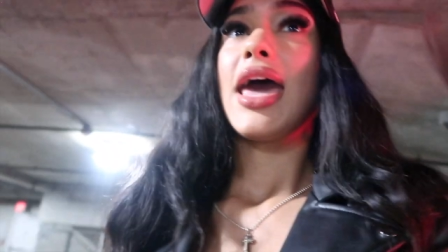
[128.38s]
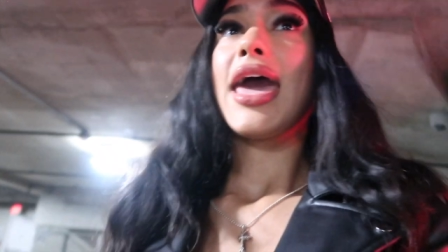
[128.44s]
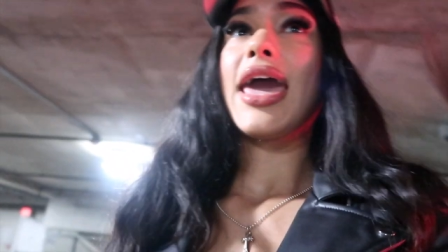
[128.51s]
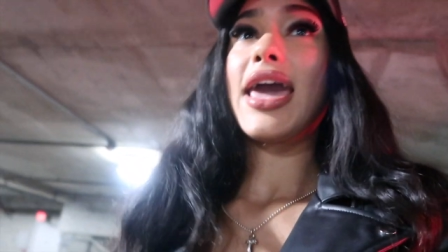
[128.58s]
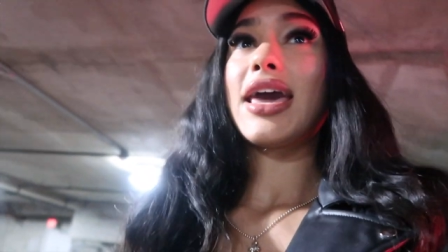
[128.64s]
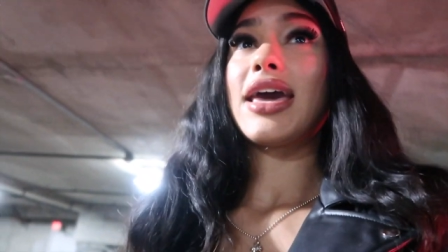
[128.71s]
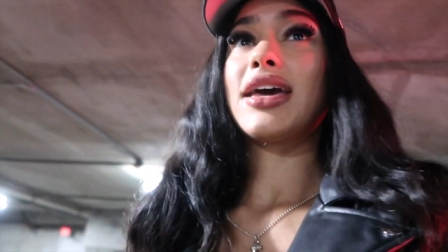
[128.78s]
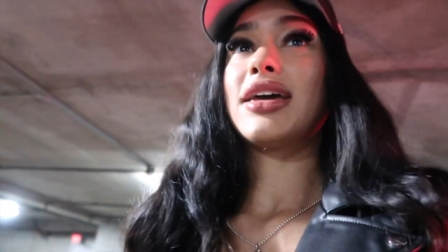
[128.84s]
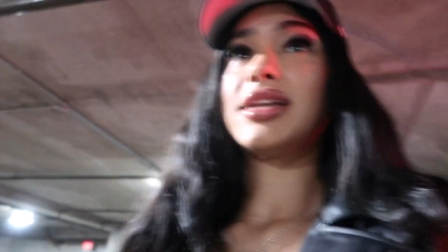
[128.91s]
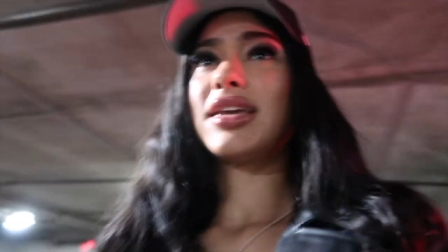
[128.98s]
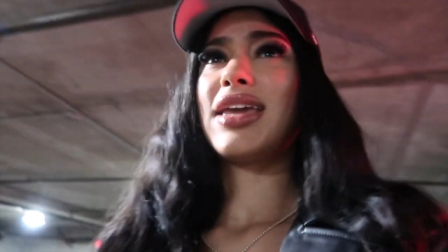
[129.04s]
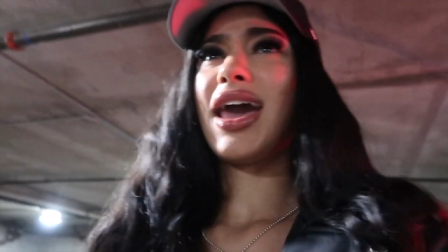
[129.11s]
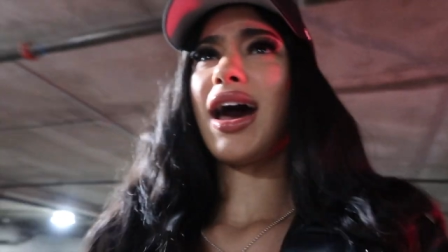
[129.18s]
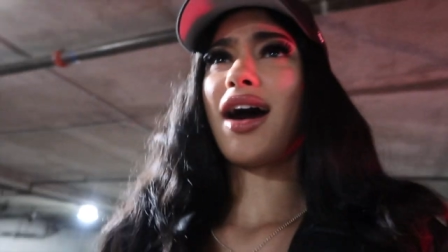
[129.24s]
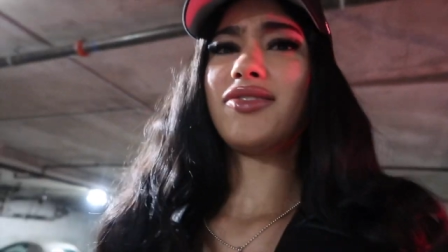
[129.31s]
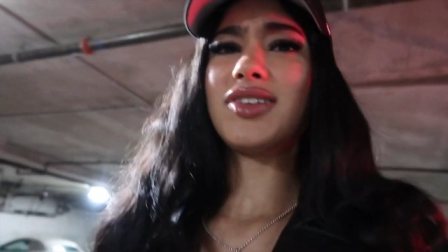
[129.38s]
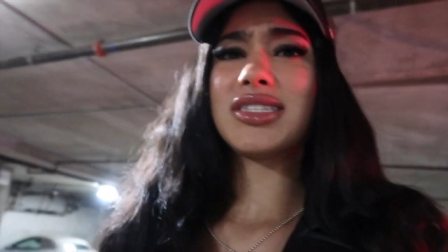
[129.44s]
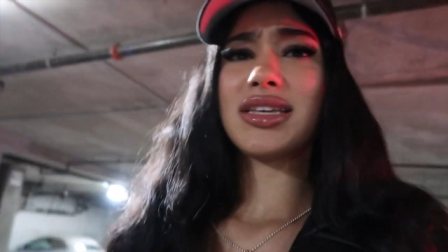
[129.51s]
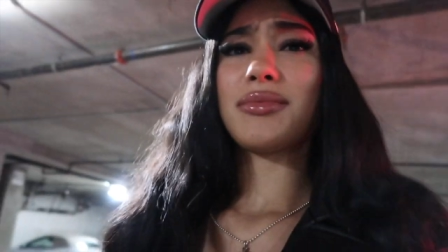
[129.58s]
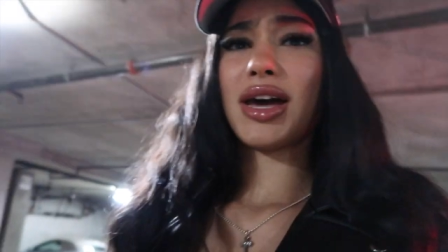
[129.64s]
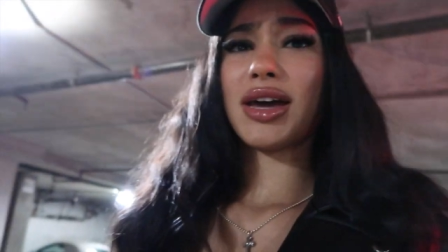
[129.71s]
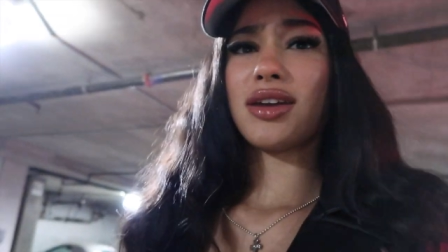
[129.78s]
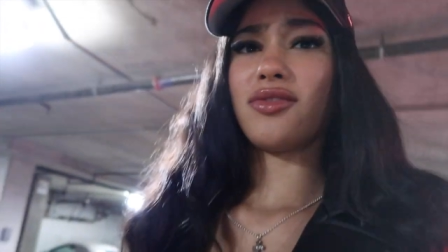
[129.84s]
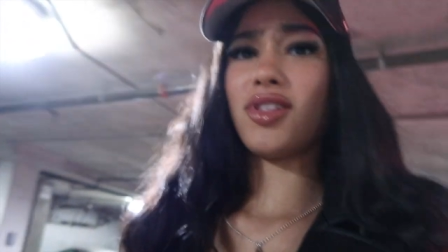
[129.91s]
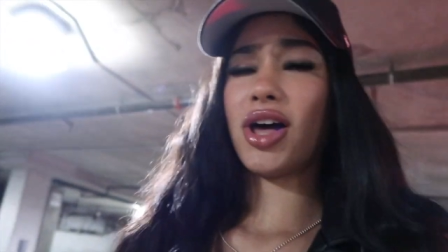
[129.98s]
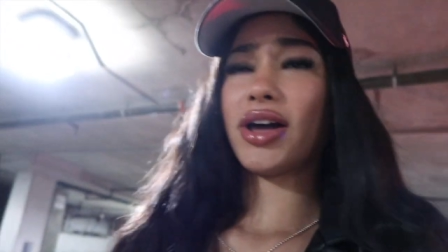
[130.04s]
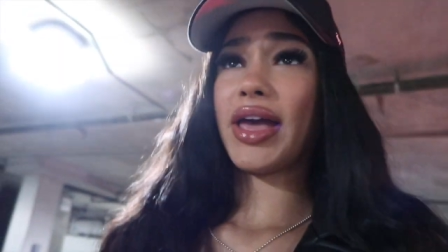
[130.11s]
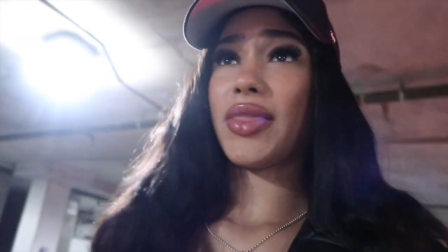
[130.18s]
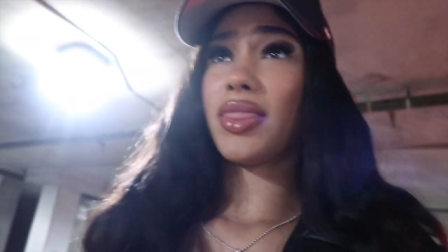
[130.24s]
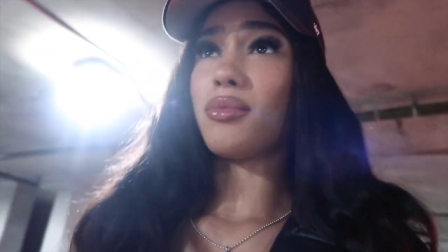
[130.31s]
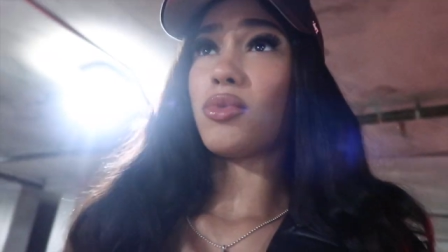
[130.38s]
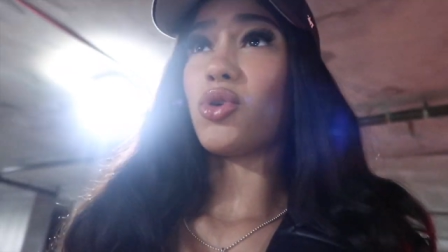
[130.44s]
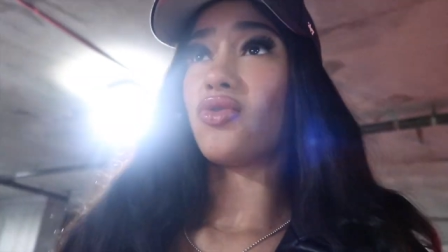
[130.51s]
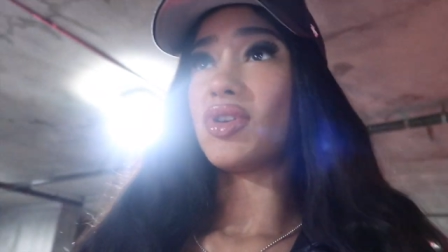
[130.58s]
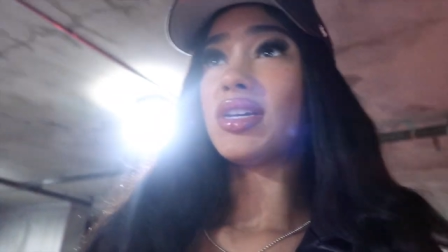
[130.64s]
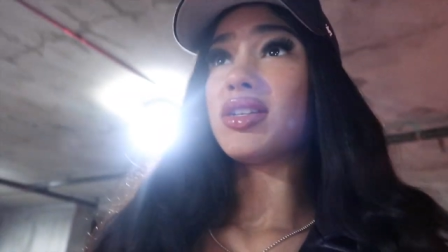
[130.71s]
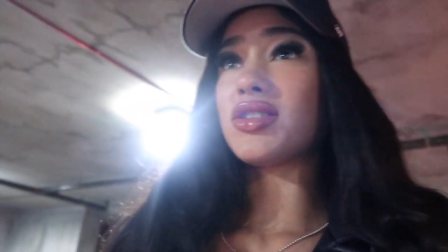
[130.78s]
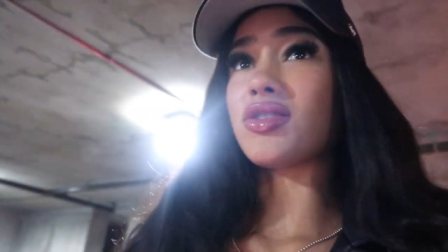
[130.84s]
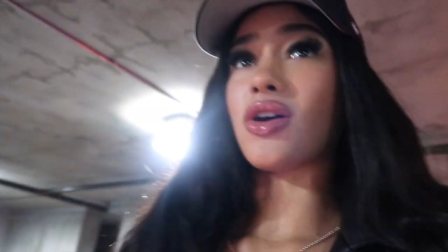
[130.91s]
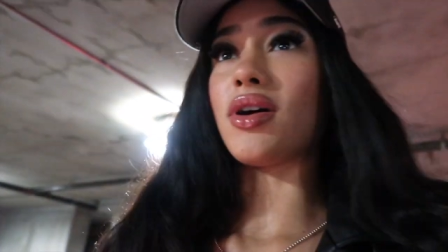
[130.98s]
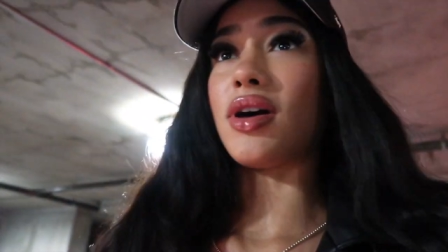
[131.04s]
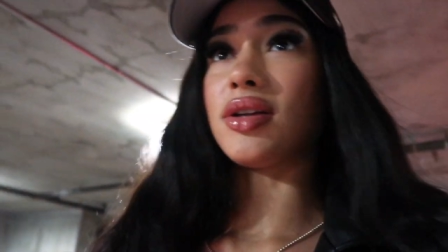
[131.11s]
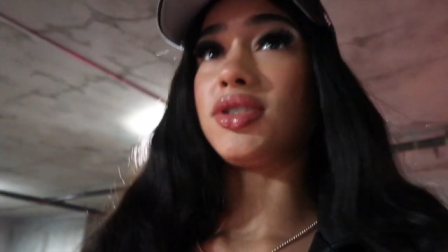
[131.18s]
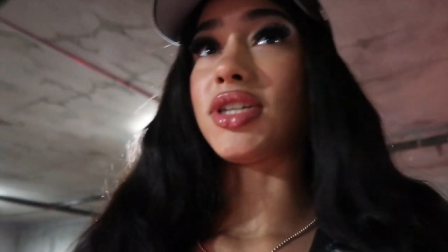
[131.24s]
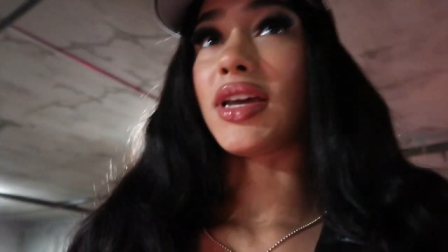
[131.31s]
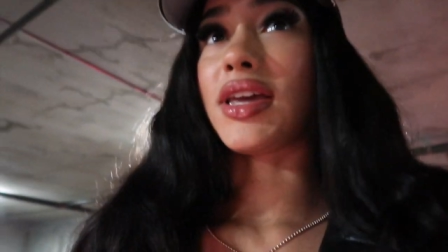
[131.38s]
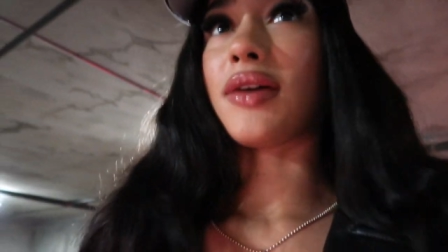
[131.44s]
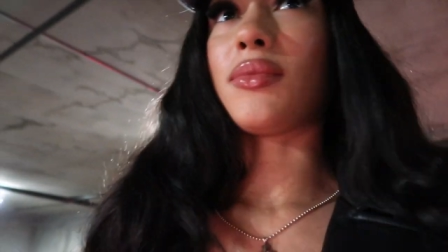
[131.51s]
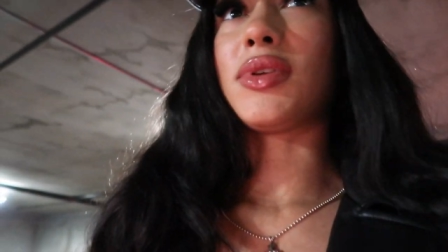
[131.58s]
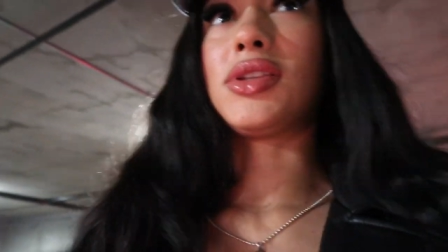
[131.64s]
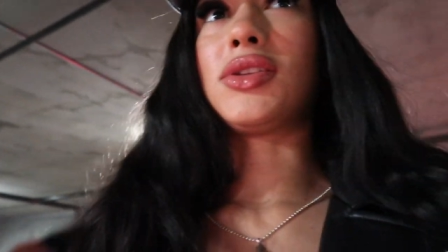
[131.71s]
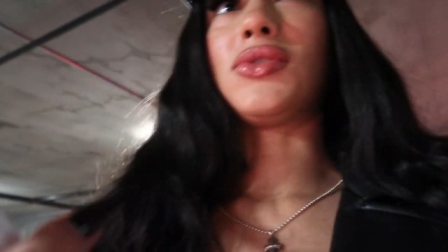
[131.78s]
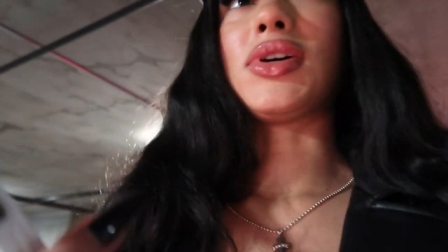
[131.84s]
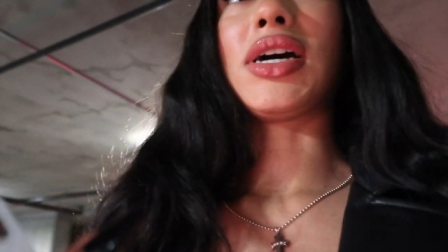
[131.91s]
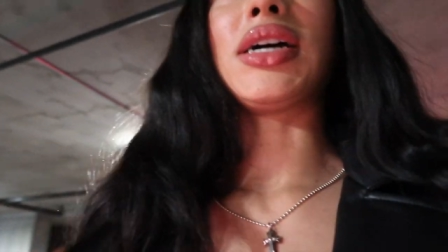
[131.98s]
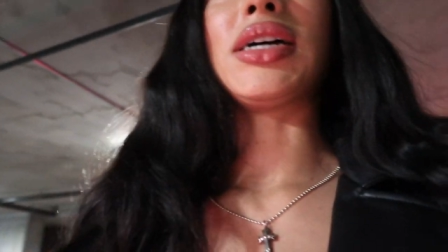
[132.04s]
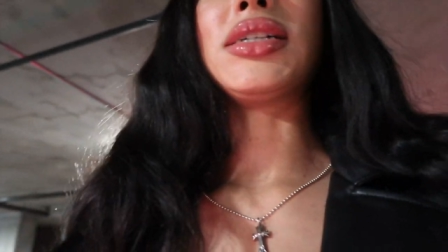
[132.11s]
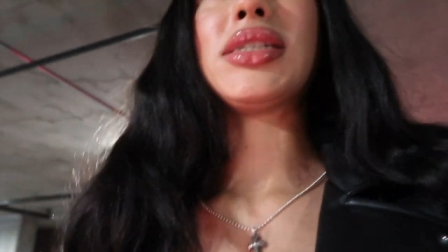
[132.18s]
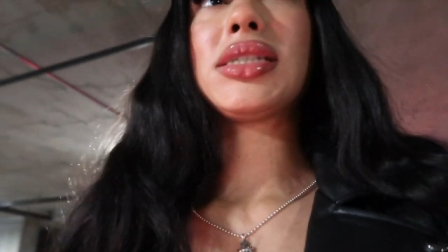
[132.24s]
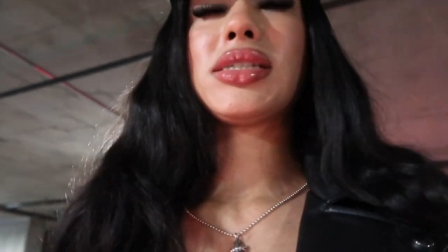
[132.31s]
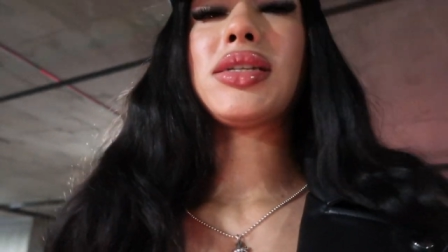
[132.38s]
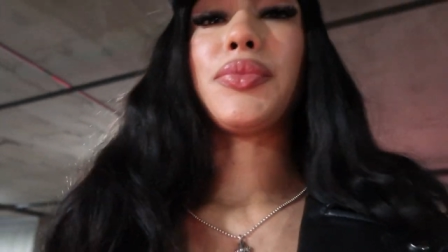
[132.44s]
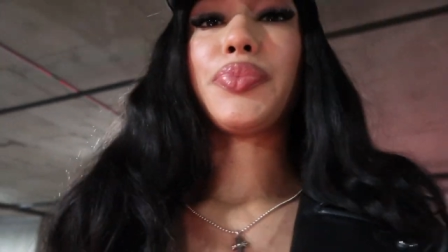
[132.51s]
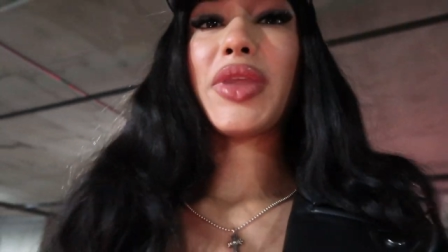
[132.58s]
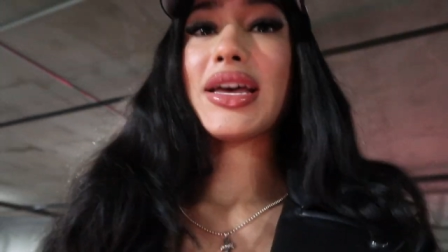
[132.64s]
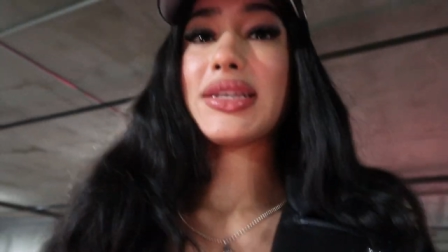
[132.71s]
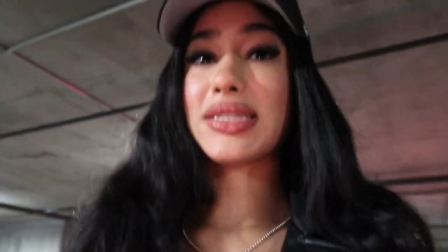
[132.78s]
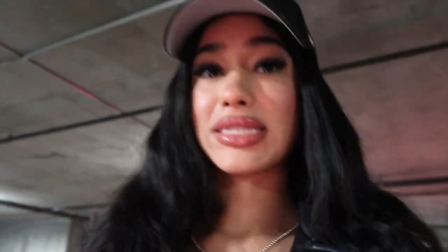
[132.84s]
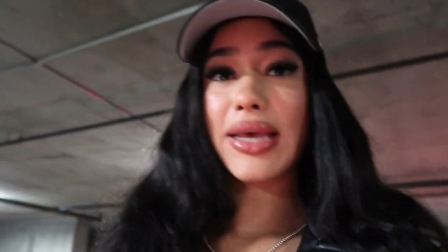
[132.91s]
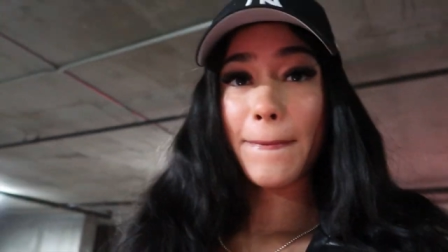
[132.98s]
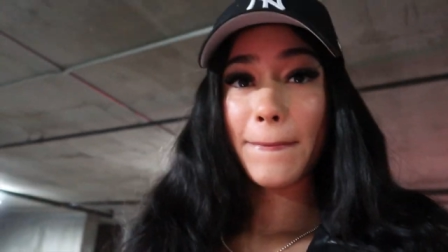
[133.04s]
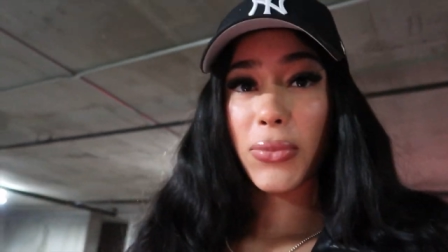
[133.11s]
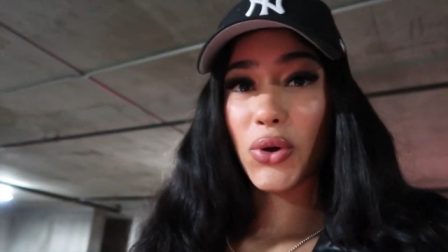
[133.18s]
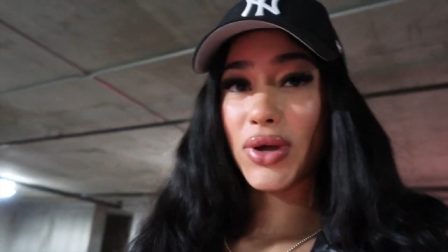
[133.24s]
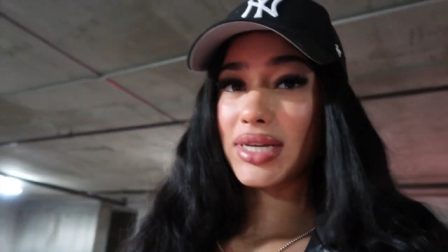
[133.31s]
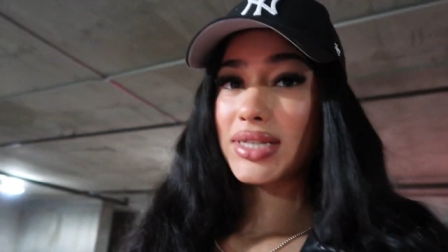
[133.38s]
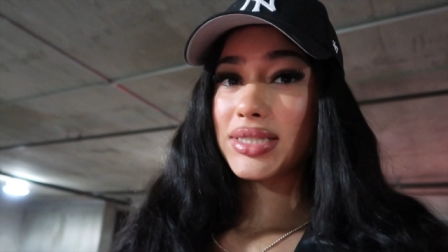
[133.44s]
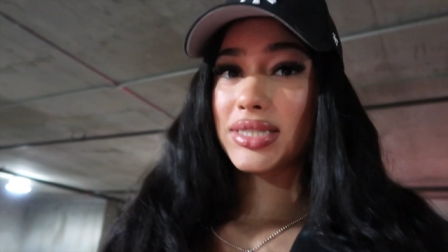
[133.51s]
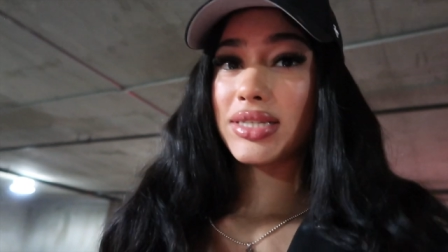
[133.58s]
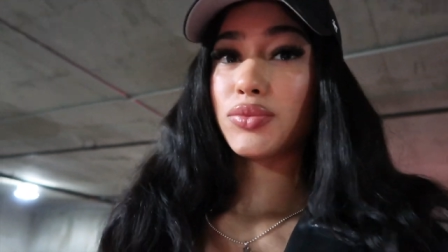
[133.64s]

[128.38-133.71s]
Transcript: And yeah, obviously I'm not gonna vlog in the movie, so I'll check in with you guys at some point.